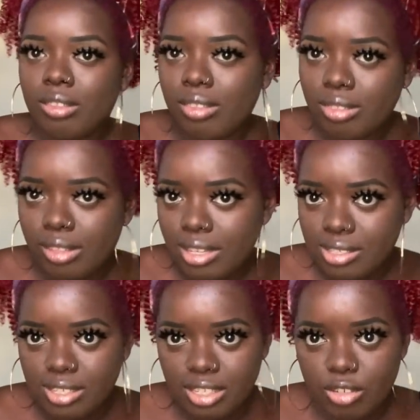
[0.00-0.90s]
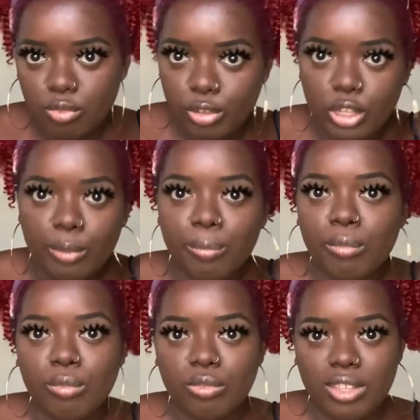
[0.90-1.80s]
this isn't
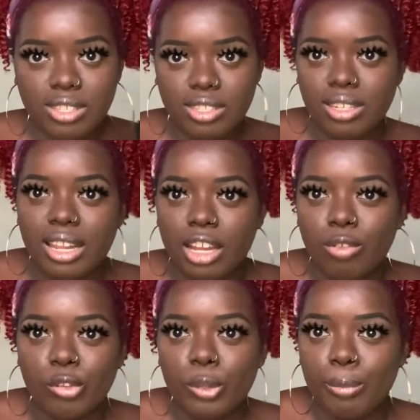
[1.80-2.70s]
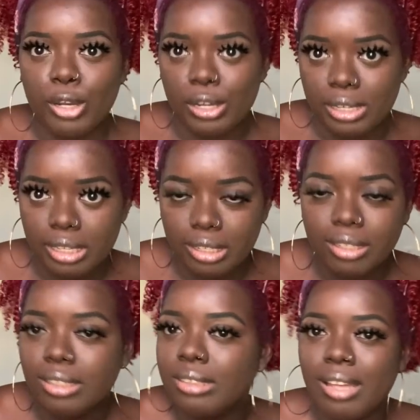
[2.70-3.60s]
real, this isn't like a real burgundy.
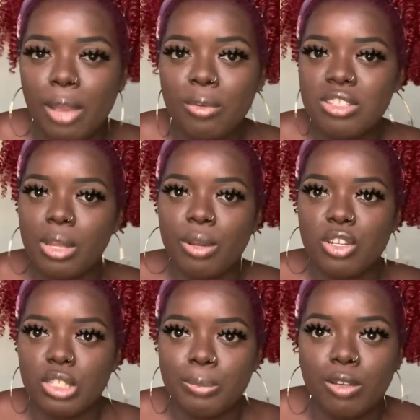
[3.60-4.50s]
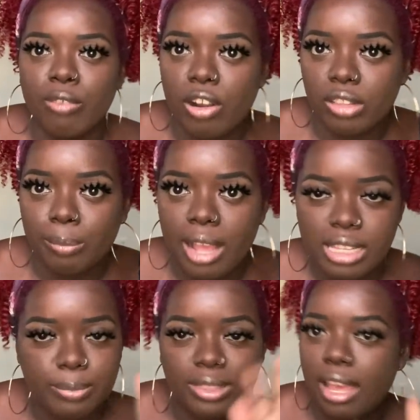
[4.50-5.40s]
I wish they would have just put red on the box,
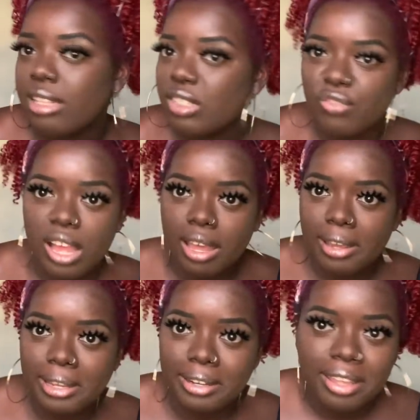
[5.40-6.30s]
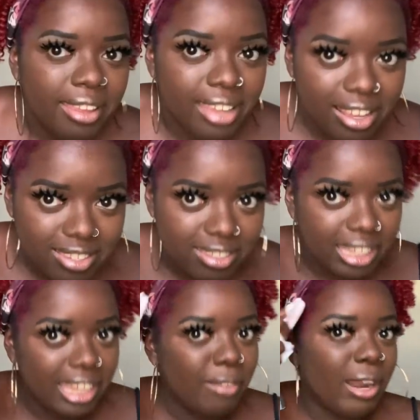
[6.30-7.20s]
but that's fine. Y'all
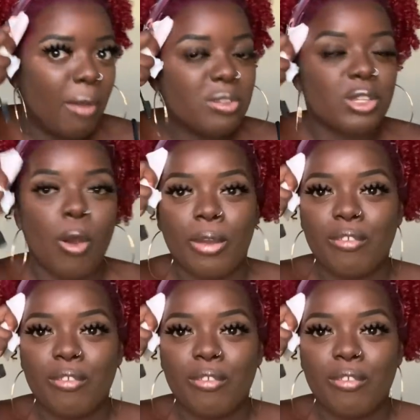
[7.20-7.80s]
see what I was going